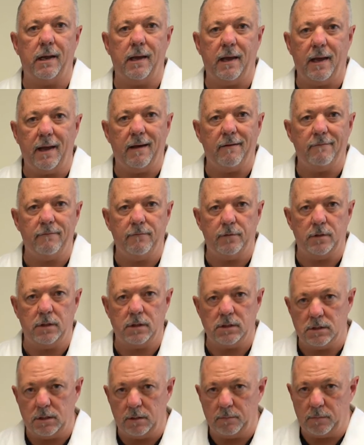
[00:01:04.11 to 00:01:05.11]
have for
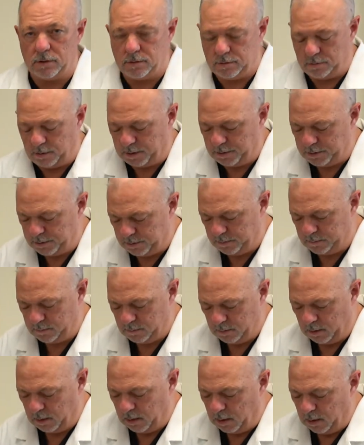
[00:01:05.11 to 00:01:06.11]
this demonstration.
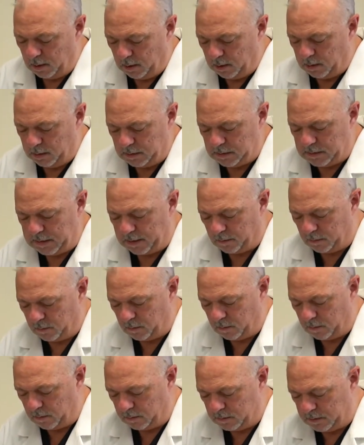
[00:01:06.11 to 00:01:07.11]
These
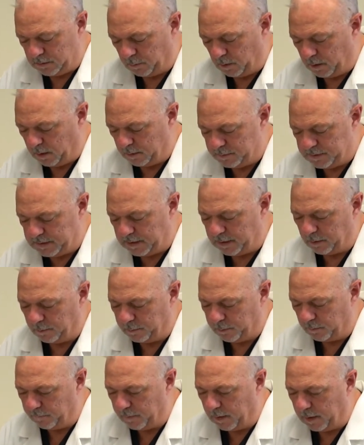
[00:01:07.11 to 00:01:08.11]
alcohol swabs that are
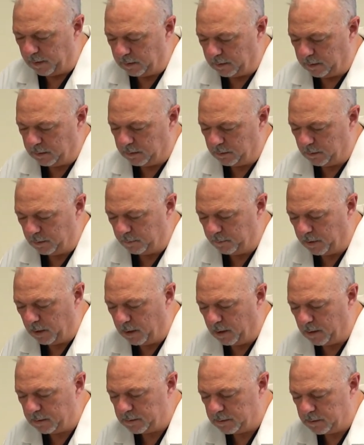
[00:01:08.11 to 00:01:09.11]
provided in your
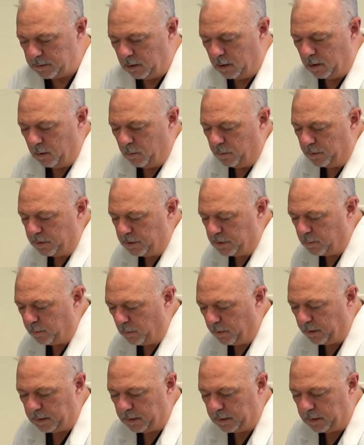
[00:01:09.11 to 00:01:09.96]
box, we just want